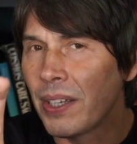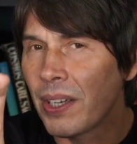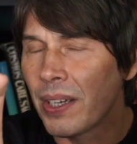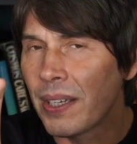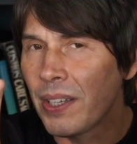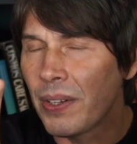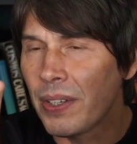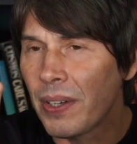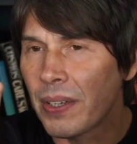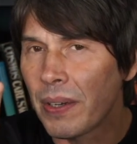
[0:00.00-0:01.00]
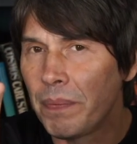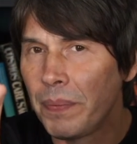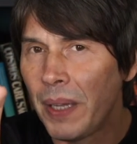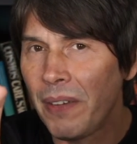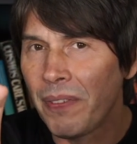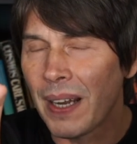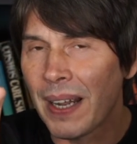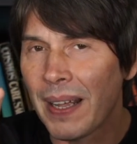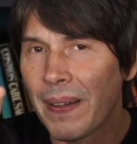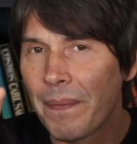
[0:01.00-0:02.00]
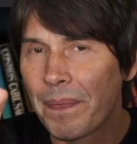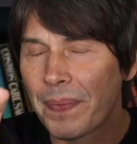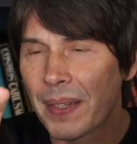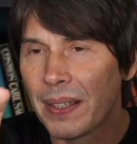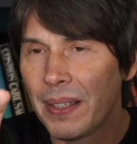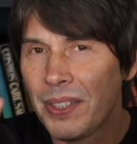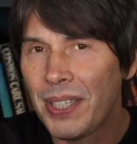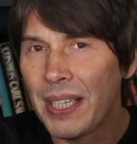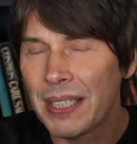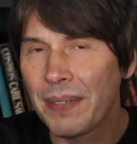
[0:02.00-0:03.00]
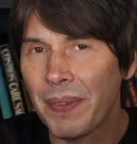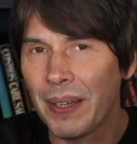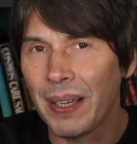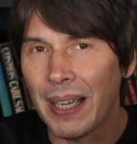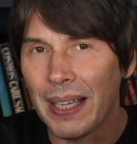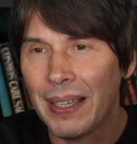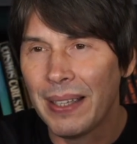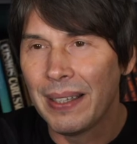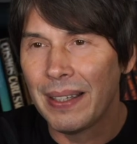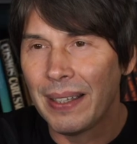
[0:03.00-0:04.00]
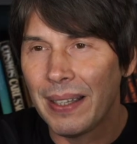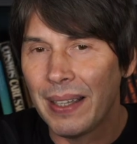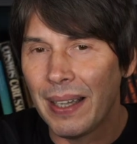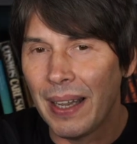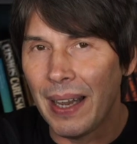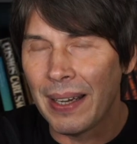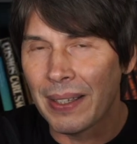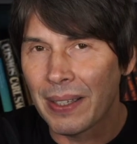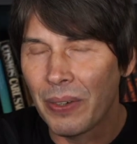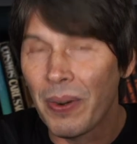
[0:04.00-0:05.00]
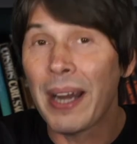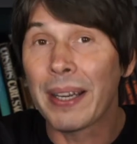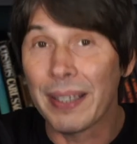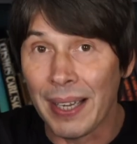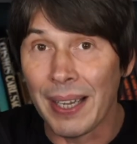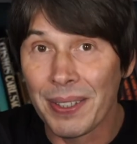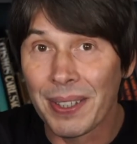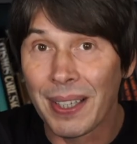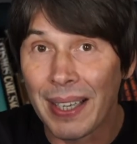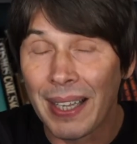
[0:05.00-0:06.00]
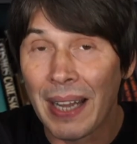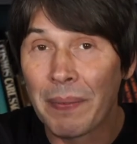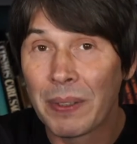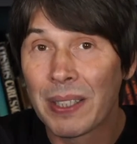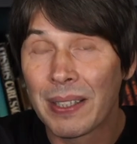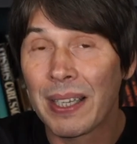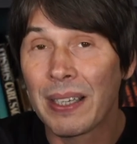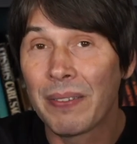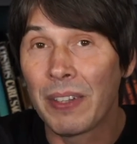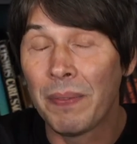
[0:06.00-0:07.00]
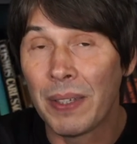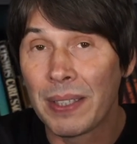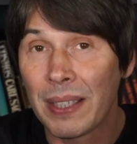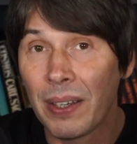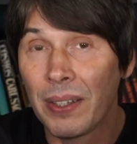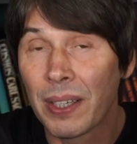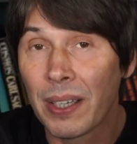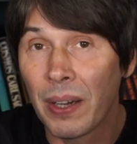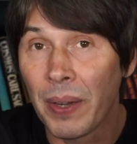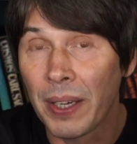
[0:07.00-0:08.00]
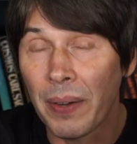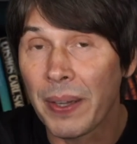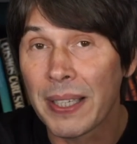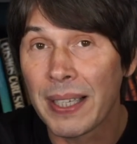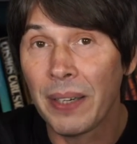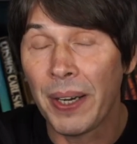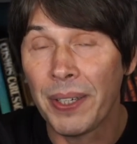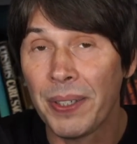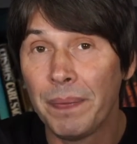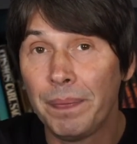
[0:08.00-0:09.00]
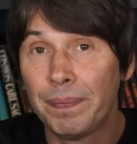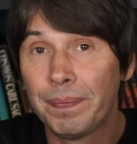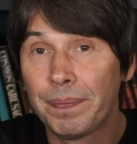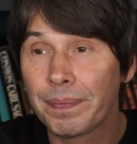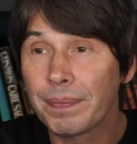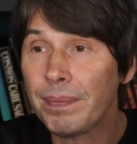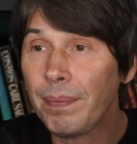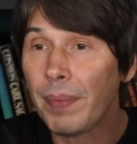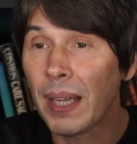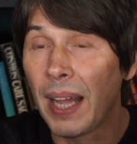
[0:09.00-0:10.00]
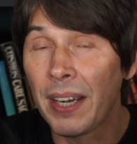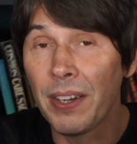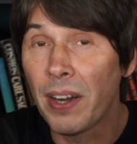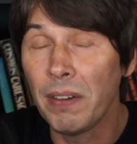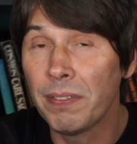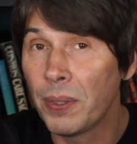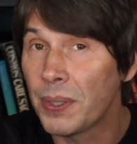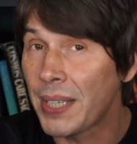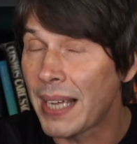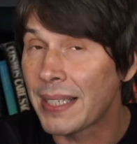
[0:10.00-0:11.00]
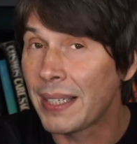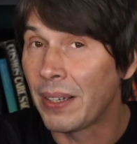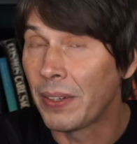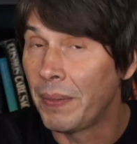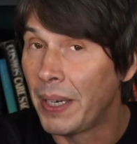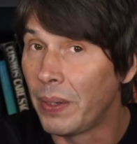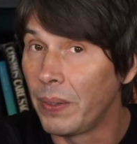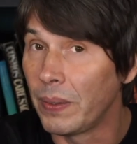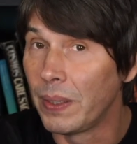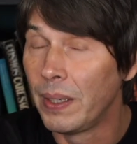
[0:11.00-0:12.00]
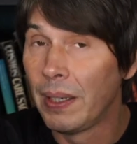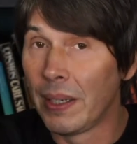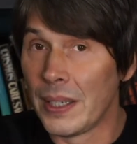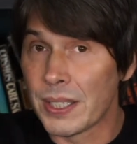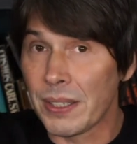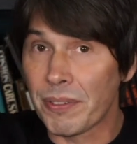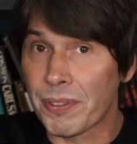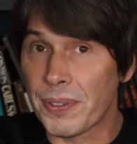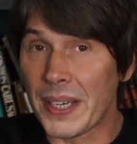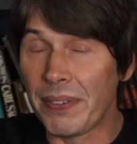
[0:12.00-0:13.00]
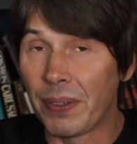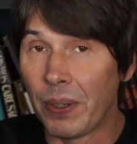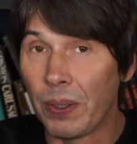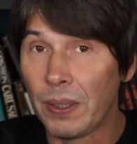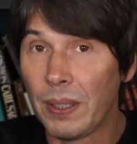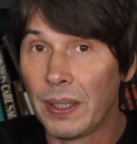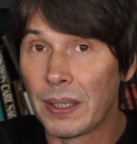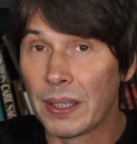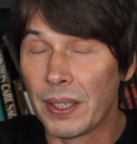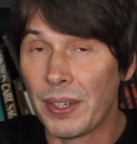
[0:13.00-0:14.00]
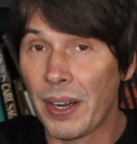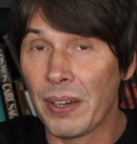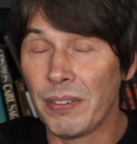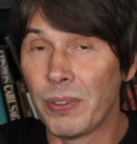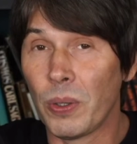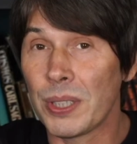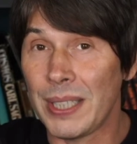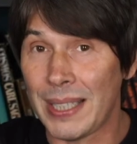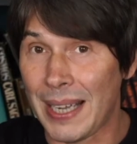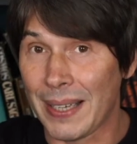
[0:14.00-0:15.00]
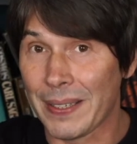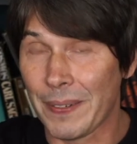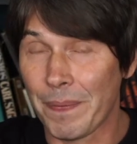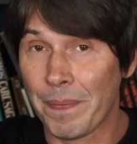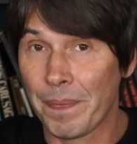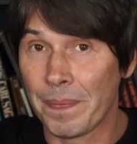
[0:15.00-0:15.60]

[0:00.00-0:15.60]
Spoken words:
You can you're perfectly legitimately and correctly actually able to think of them as undergoing no acceleration and no force acting on them at all. So in free fall, no forces act.